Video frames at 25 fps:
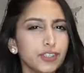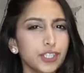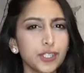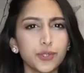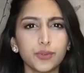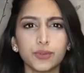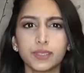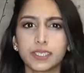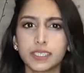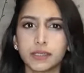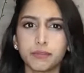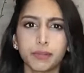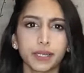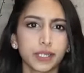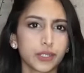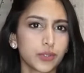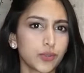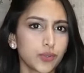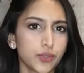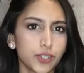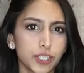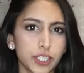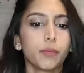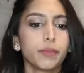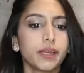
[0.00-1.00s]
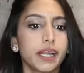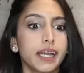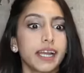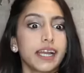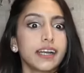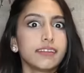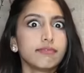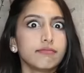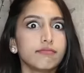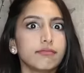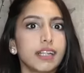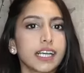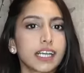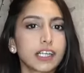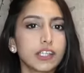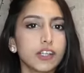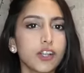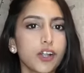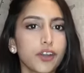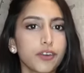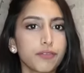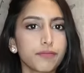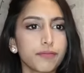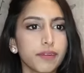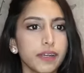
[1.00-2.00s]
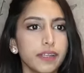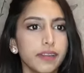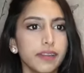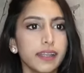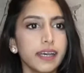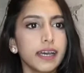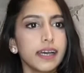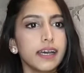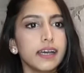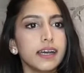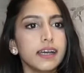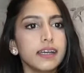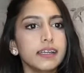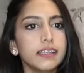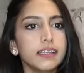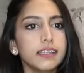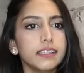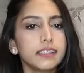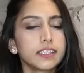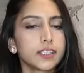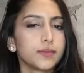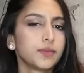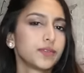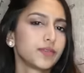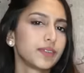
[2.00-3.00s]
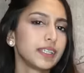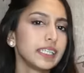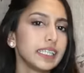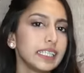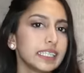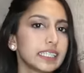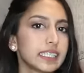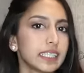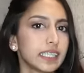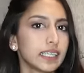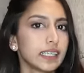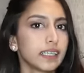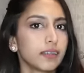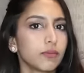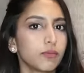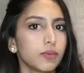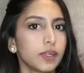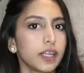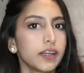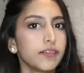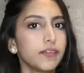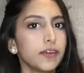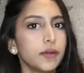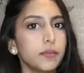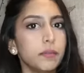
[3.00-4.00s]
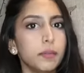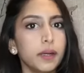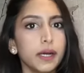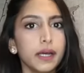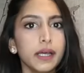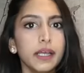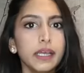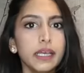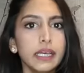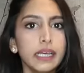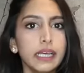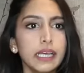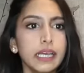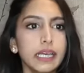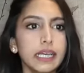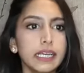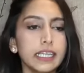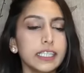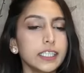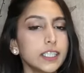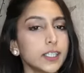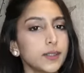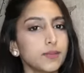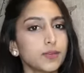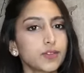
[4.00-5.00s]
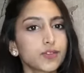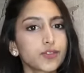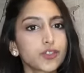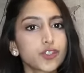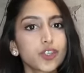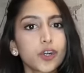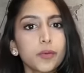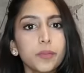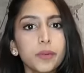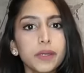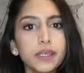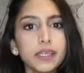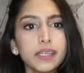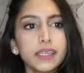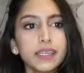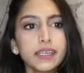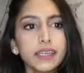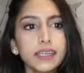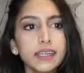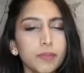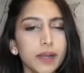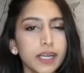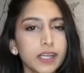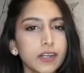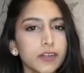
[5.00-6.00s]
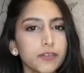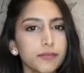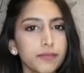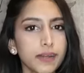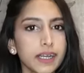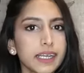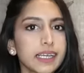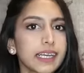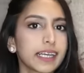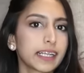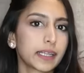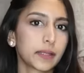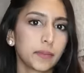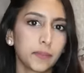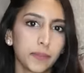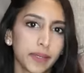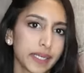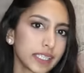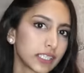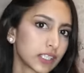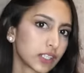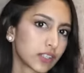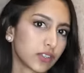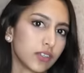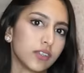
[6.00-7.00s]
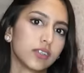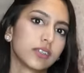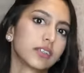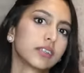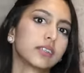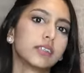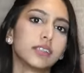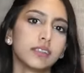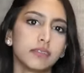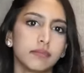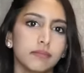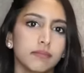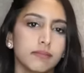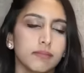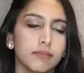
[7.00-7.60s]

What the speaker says: frequented by tourists. Mom and I had like a lot of fun there in terms of eating and whatever, but in terms of shopping, you might not find like the best stock.